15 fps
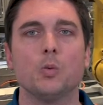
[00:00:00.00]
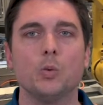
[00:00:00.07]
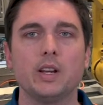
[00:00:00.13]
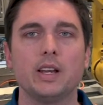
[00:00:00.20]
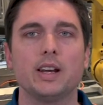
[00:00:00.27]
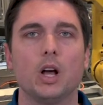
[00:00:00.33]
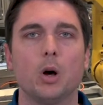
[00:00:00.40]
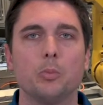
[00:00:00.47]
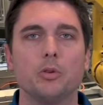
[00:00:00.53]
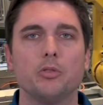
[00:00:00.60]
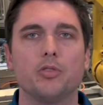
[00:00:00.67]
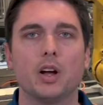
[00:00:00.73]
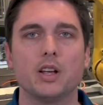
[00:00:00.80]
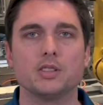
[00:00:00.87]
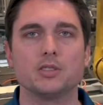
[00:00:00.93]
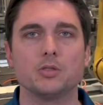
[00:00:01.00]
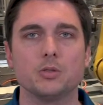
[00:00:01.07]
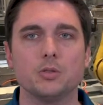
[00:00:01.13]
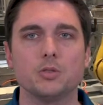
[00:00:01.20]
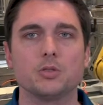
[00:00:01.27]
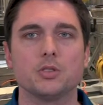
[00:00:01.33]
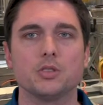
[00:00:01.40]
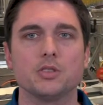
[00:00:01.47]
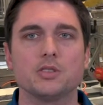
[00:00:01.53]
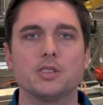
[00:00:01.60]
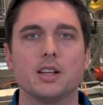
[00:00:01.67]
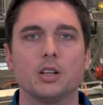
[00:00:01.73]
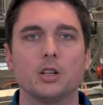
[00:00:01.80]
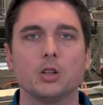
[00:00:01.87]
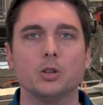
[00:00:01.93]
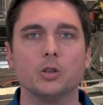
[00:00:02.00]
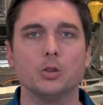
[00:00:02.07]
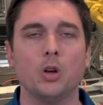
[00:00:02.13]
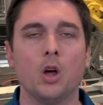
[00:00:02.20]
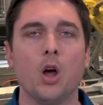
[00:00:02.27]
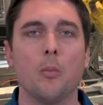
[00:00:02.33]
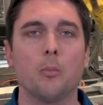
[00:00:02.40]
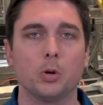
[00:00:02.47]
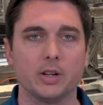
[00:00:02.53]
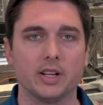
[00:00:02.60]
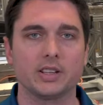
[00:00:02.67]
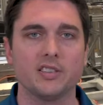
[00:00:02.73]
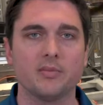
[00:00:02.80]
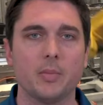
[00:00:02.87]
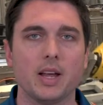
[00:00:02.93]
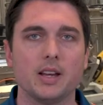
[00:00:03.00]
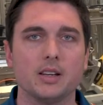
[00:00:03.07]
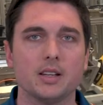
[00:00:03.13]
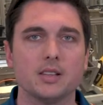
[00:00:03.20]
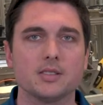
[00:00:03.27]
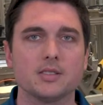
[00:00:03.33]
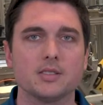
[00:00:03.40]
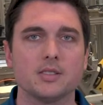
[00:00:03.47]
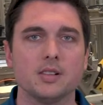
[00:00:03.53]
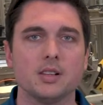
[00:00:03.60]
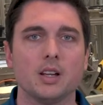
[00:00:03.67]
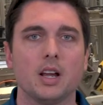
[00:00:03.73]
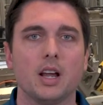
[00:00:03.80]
we can help you find solutions that include predictive maintenance,